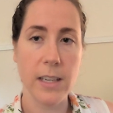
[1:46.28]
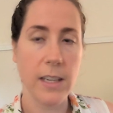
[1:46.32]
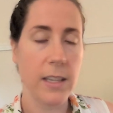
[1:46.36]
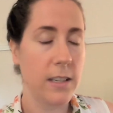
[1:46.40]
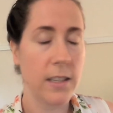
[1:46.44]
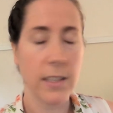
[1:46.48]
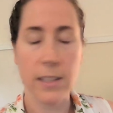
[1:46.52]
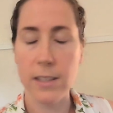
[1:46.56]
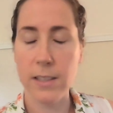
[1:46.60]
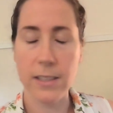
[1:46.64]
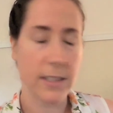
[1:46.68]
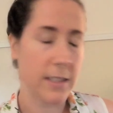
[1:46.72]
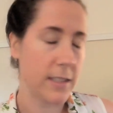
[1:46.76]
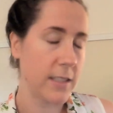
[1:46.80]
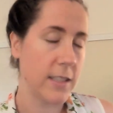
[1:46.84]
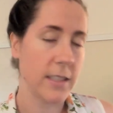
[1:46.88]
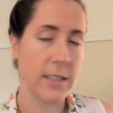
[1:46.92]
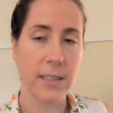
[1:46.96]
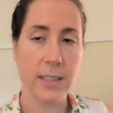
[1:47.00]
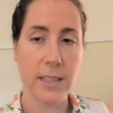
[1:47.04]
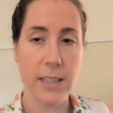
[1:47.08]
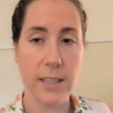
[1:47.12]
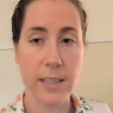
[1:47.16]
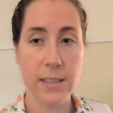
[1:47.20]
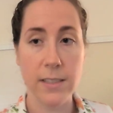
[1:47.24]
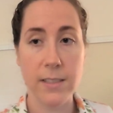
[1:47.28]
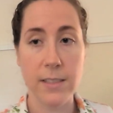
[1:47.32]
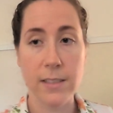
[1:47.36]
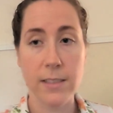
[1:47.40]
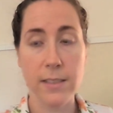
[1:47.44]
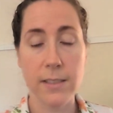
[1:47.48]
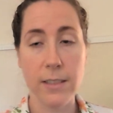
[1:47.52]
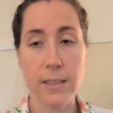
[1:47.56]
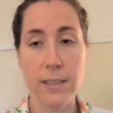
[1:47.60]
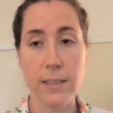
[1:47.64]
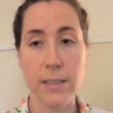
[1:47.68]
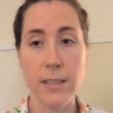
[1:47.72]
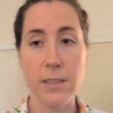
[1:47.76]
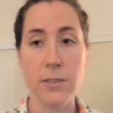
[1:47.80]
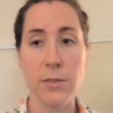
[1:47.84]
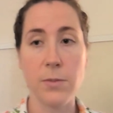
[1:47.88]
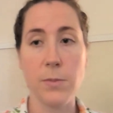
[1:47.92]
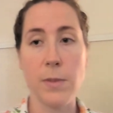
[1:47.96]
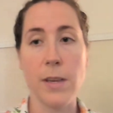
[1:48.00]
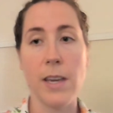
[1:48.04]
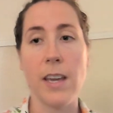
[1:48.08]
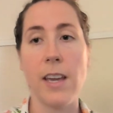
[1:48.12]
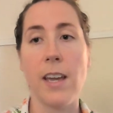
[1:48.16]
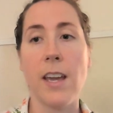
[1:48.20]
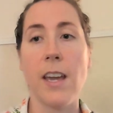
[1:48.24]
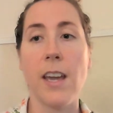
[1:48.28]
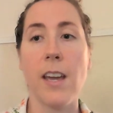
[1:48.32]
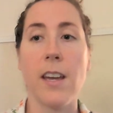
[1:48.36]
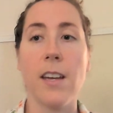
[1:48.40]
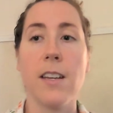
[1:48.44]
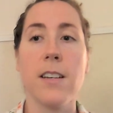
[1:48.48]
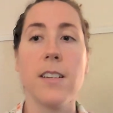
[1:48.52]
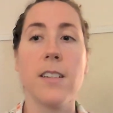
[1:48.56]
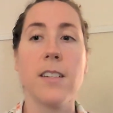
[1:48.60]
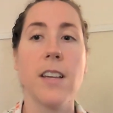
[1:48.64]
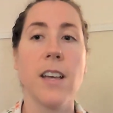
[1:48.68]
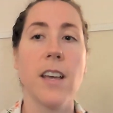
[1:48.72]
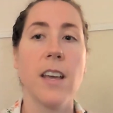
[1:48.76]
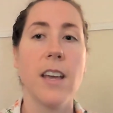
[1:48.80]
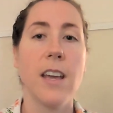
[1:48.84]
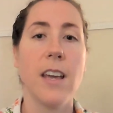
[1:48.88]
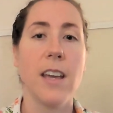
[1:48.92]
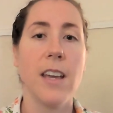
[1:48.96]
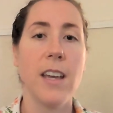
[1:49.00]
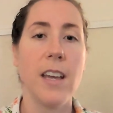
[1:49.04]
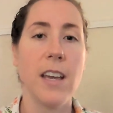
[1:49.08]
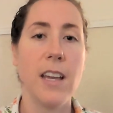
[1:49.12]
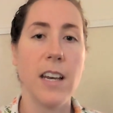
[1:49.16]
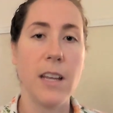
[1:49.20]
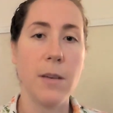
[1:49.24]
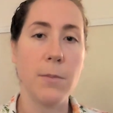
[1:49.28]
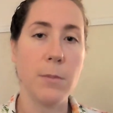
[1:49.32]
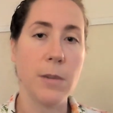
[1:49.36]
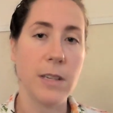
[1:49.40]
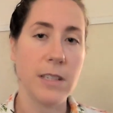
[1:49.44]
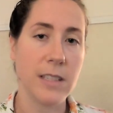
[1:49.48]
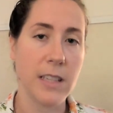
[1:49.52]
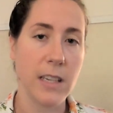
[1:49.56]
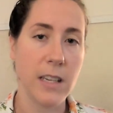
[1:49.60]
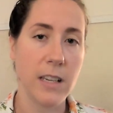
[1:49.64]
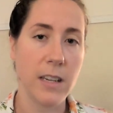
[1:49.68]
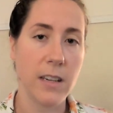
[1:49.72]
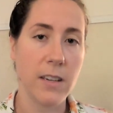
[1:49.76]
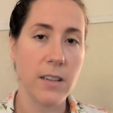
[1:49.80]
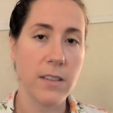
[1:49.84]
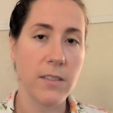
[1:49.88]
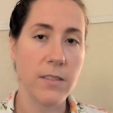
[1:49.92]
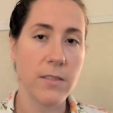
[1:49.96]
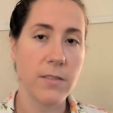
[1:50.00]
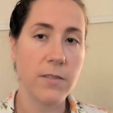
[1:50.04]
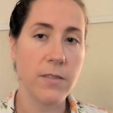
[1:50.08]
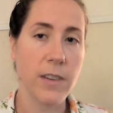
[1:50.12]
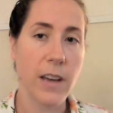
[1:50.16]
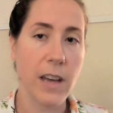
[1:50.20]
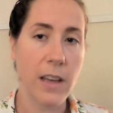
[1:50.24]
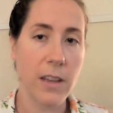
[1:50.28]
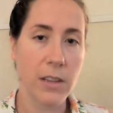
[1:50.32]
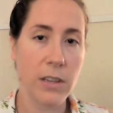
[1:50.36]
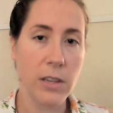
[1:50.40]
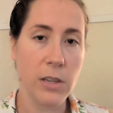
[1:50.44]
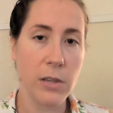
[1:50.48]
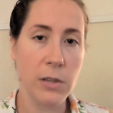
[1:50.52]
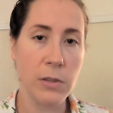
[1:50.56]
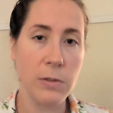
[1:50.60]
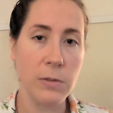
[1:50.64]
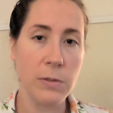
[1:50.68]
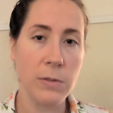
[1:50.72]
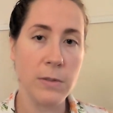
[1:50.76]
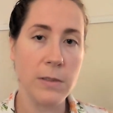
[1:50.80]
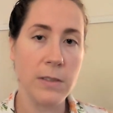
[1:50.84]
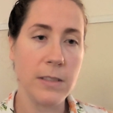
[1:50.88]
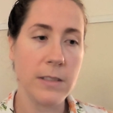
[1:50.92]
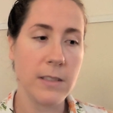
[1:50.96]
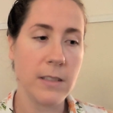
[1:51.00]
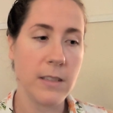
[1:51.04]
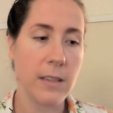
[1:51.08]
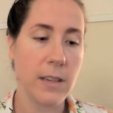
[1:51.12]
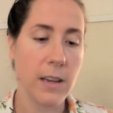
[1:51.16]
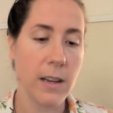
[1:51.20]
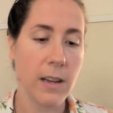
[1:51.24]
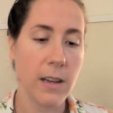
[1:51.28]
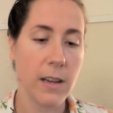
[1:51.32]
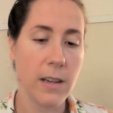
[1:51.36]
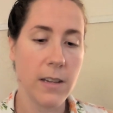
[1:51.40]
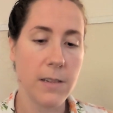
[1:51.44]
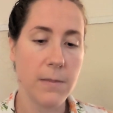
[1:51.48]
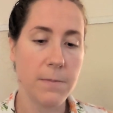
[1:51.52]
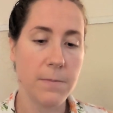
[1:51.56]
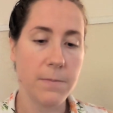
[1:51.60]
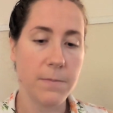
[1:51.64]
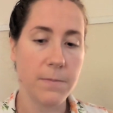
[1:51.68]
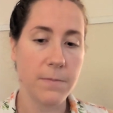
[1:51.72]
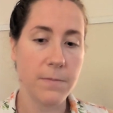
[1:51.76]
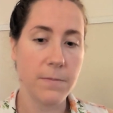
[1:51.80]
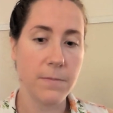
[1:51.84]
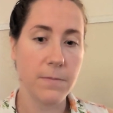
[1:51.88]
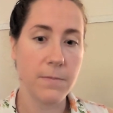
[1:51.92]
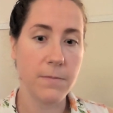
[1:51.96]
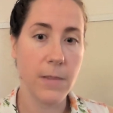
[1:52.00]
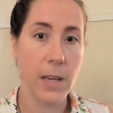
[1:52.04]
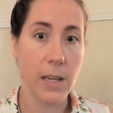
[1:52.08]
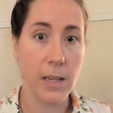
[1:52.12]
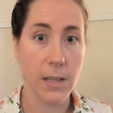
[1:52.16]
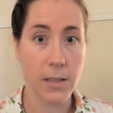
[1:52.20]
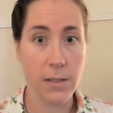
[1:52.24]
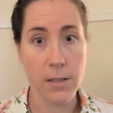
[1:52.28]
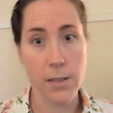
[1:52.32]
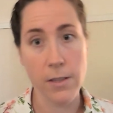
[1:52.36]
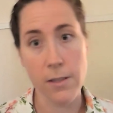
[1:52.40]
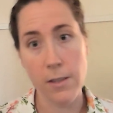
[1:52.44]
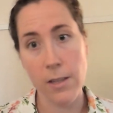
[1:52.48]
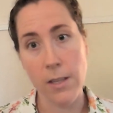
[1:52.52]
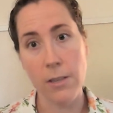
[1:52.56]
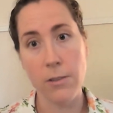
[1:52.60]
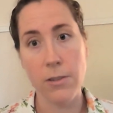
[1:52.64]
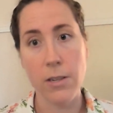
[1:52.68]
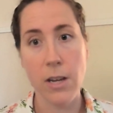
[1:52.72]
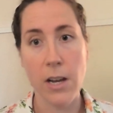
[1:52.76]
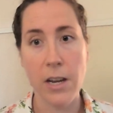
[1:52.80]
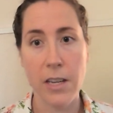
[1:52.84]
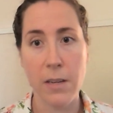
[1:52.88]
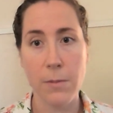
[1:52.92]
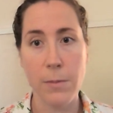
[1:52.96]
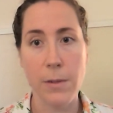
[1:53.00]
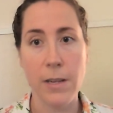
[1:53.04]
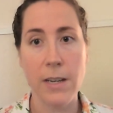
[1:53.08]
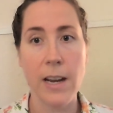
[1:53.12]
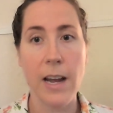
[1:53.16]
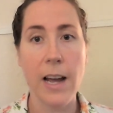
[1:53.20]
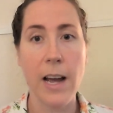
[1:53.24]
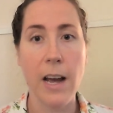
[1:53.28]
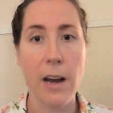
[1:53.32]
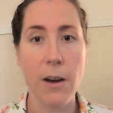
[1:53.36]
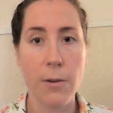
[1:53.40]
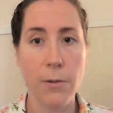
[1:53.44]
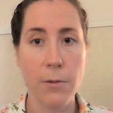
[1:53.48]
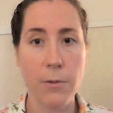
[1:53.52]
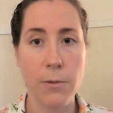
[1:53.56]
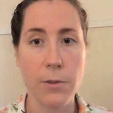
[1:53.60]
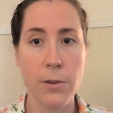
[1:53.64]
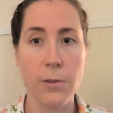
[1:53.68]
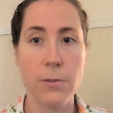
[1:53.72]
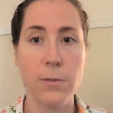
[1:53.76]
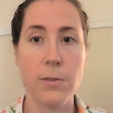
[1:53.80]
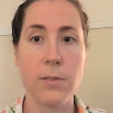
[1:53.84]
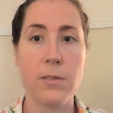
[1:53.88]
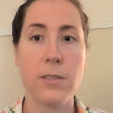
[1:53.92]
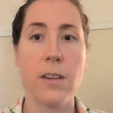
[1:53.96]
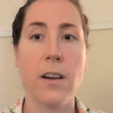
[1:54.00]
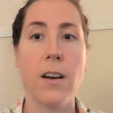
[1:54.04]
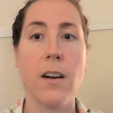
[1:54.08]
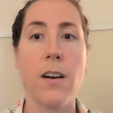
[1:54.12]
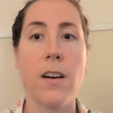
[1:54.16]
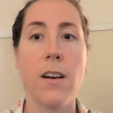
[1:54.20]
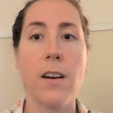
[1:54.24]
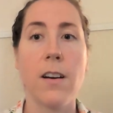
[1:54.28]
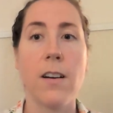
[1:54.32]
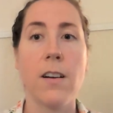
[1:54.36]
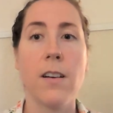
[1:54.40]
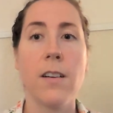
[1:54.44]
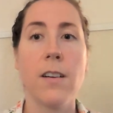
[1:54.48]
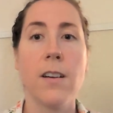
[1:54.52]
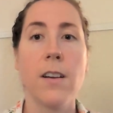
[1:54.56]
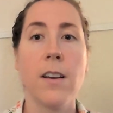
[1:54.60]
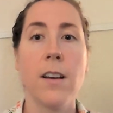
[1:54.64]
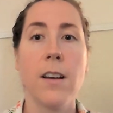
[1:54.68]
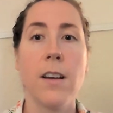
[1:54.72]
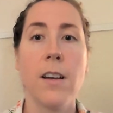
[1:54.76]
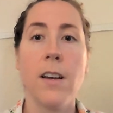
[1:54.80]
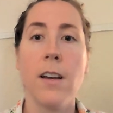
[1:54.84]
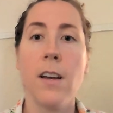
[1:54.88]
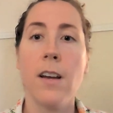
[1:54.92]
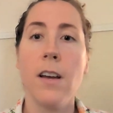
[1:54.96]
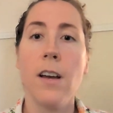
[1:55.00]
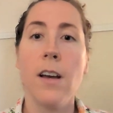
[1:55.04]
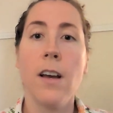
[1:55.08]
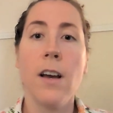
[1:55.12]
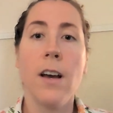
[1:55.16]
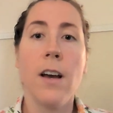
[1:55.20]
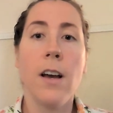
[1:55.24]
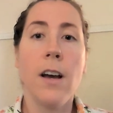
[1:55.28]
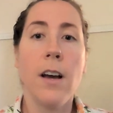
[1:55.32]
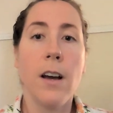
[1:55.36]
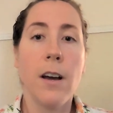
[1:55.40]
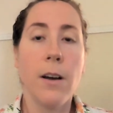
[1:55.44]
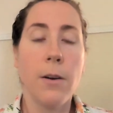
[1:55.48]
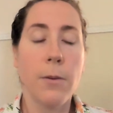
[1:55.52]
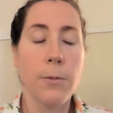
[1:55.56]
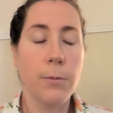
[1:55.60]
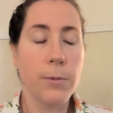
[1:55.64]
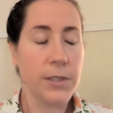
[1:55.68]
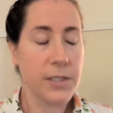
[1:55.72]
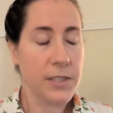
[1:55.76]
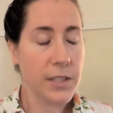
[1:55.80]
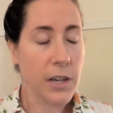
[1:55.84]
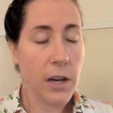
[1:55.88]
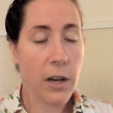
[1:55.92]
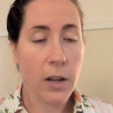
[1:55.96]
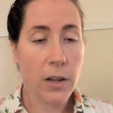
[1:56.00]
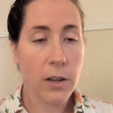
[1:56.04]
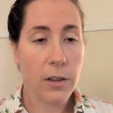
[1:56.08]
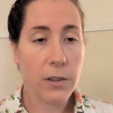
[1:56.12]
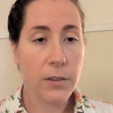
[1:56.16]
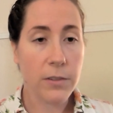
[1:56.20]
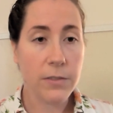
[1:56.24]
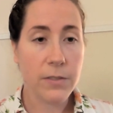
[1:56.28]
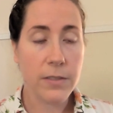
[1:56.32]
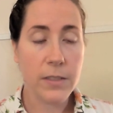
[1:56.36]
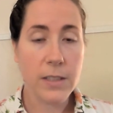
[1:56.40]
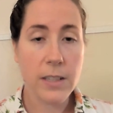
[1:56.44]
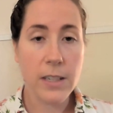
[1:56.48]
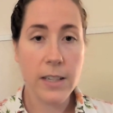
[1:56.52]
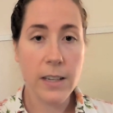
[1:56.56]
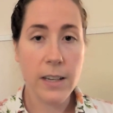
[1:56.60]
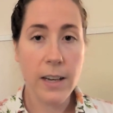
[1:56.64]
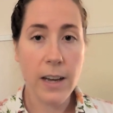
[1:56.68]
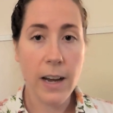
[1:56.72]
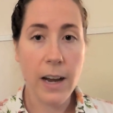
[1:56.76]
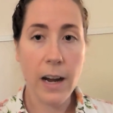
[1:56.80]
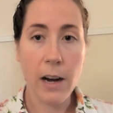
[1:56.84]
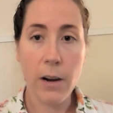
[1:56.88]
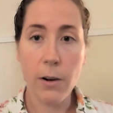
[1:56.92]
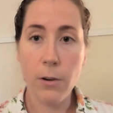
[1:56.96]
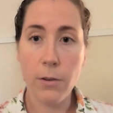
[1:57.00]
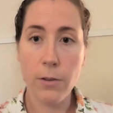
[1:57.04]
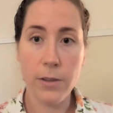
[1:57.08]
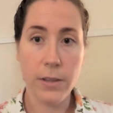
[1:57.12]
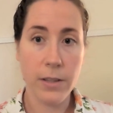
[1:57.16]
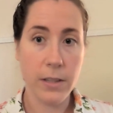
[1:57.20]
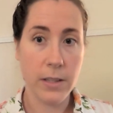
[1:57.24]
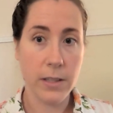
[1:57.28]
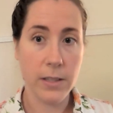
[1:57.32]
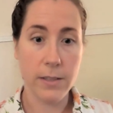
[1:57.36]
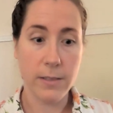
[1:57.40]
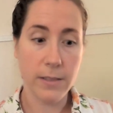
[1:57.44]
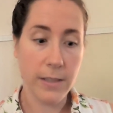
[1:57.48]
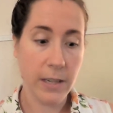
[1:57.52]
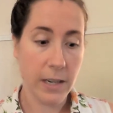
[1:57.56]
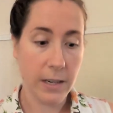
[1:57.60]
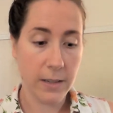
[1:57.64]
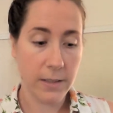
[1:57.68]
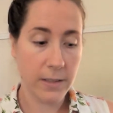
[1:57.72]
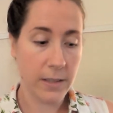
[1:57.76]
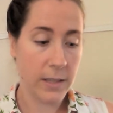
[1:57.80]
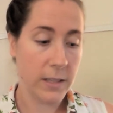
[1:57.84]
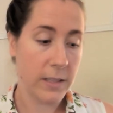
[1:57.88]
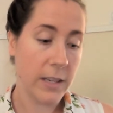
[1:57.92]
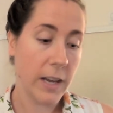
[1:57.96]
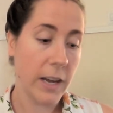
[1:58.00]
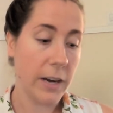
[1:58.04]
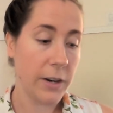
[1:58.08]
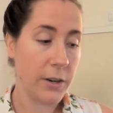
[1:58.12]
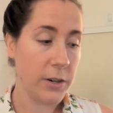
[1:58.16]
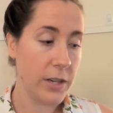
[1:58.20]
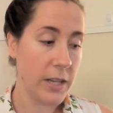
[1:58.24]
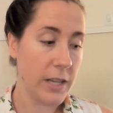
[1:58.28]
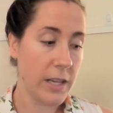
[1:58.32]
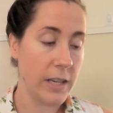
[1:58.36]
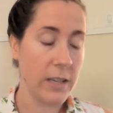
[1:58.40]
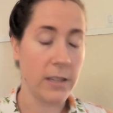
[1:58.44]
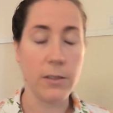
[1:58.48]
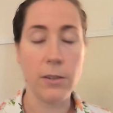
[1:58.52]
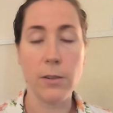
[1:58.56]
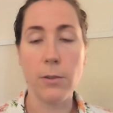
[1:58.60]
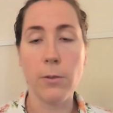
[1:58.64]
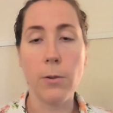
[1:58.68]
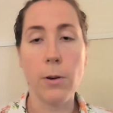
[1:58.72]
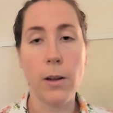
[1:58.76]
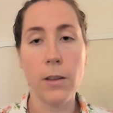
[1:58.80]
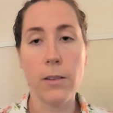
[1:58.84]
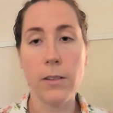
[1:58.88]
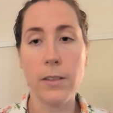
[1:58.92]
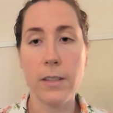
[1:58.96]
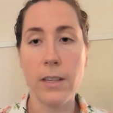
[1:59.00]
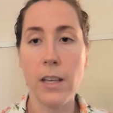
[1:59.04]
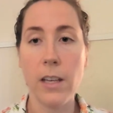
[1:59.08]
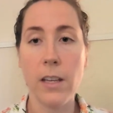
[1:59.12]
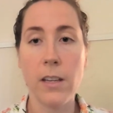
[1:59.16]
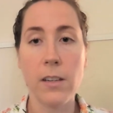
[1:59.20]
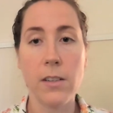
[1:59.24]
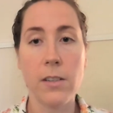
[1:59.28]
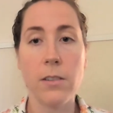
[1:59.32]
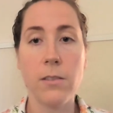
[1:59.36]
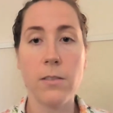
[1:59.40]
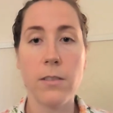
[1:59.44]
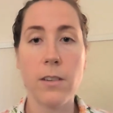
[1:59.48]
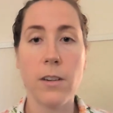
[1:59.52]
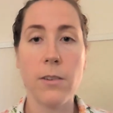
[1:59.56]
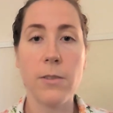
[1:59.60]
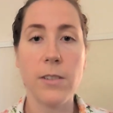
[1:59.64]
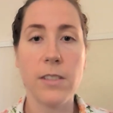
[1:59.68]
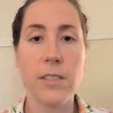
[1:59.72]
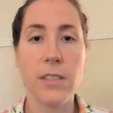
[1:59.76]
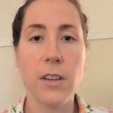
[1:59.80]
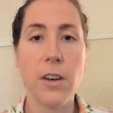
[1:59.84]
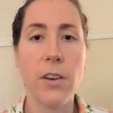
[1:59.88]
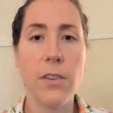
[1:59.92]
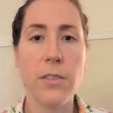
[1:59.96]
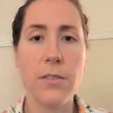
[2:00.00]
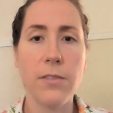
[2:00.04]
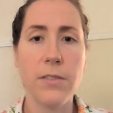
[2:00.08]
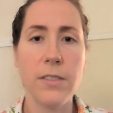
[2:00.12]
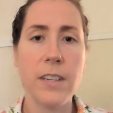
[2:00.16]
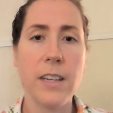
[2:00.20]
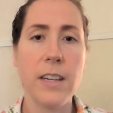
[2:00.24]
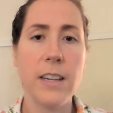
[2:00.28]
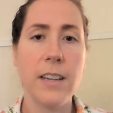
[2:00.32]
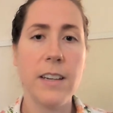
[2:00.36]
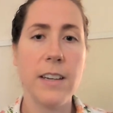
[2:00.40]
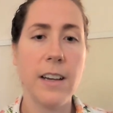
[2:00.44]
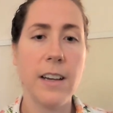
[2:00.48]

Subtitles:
inconsistencies, and any missing values, making sure that you document how those are resolved, how the integrity and quality issues are resolved.